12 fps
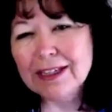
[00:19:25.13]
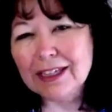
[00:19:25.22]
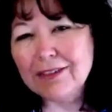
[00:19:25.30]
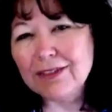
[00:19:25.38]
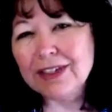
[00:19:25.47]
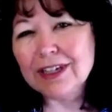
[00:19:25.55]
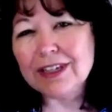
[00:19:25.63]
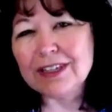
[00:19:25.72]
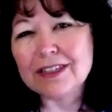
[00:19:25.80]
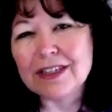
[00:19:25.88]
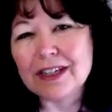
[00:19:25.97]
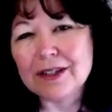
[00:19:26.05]
even in
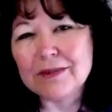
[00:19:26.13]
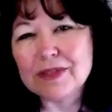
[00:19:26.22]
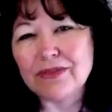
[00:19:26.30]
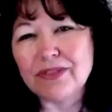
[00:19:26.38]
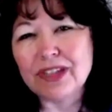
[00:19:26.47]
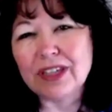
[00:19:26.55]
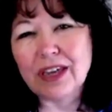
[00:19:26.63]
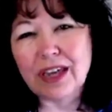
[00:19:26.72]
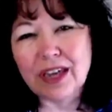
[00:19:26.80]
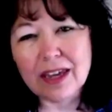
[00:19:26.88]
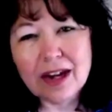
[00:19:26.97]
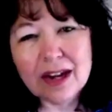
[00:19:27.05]
the times of
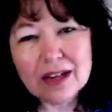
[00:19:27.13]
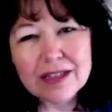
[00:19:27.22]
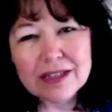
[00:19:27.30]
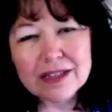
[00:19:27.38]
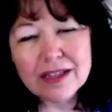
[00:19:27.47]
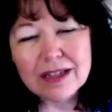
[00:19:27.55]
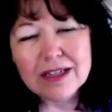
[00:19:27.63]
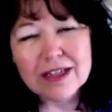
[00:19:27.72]
chaos